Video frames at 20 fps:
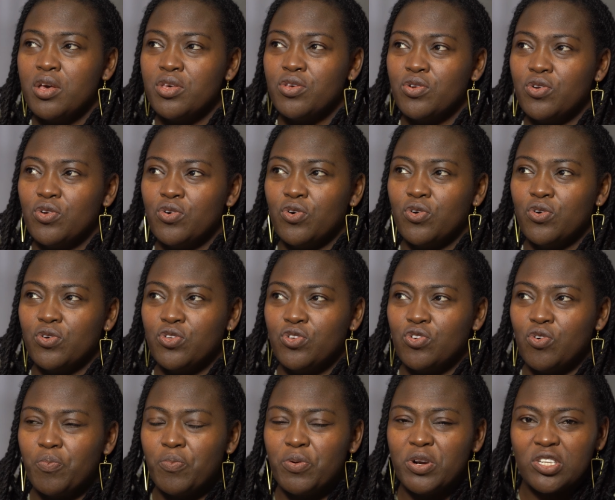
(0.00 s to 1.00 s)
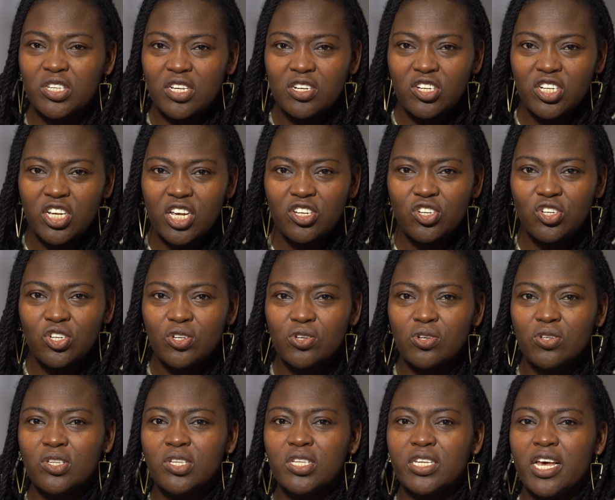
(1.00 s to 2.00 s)
your
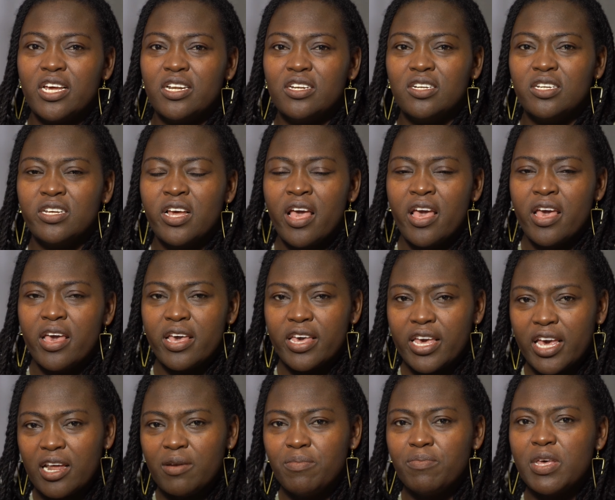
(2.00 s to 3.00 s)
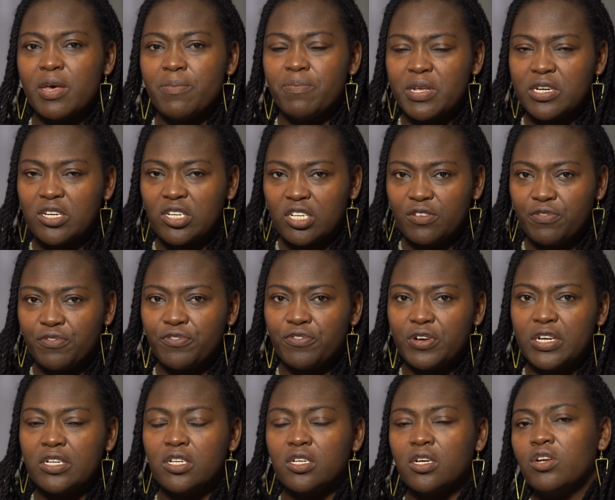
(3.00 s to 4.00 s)
presentations, and it can be a bit
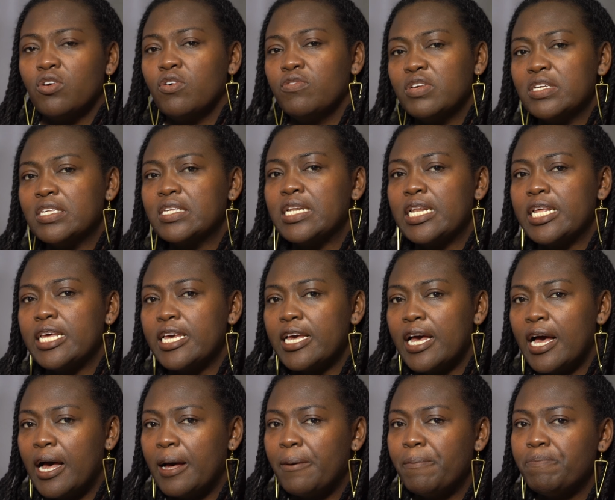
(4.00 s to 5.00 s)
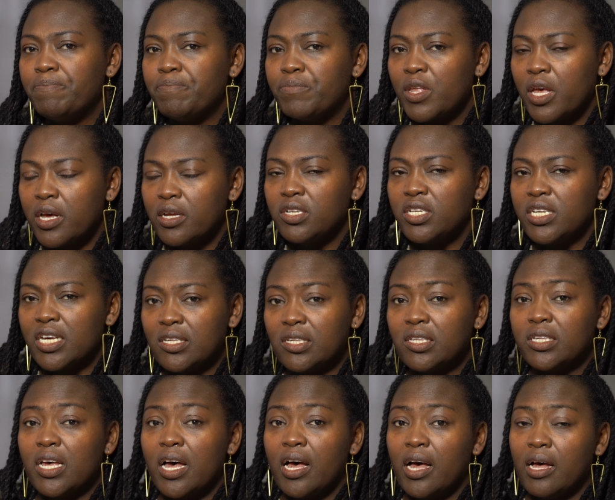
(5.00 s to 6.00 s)
different, and obviously it
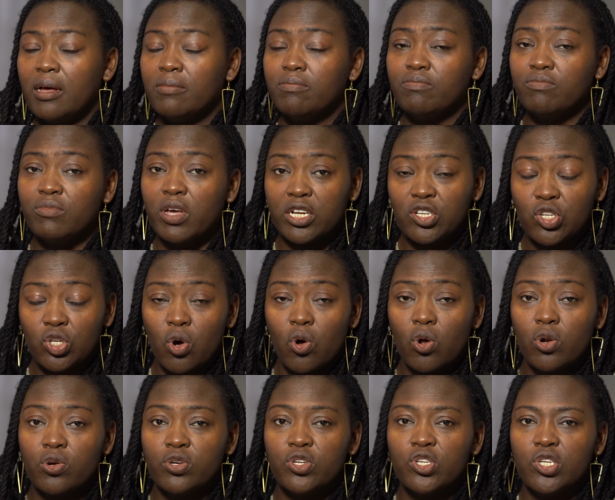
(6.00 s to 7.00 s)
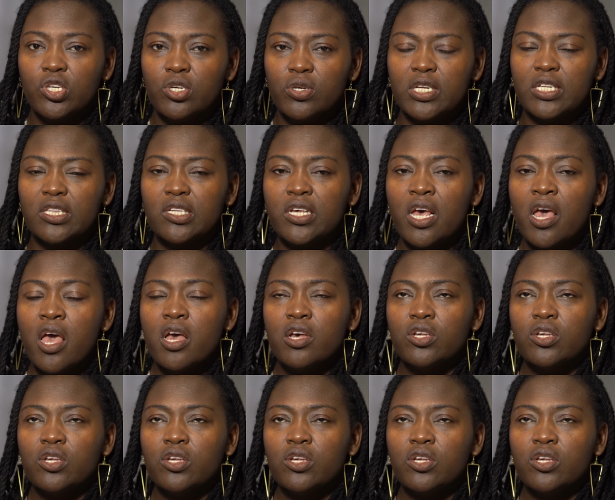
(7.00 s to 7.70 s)
takes a toll on students.